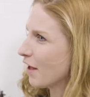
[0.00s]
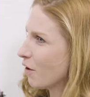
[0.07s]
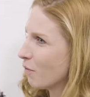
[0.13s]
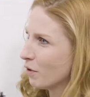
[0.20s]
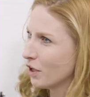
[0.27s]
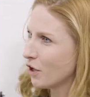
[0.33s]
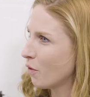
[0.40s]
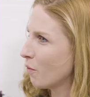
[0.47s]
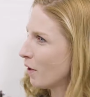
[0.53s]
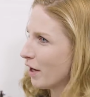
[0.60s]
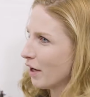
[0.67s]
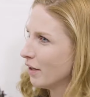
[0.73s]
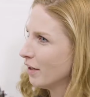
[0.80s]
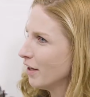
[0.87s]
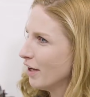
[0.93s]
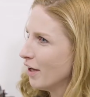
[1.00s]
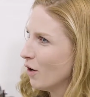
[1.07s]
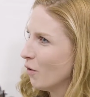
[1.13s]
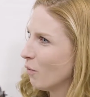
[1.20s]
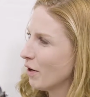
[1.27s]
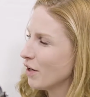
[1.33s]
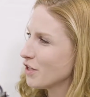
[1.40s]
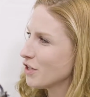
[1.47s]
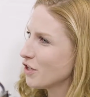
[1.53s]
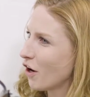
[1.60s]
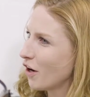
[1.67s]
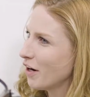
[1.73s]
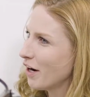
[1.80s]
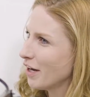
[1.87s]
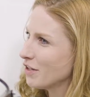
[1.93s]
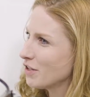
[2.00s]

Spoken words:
I don't really know where to start.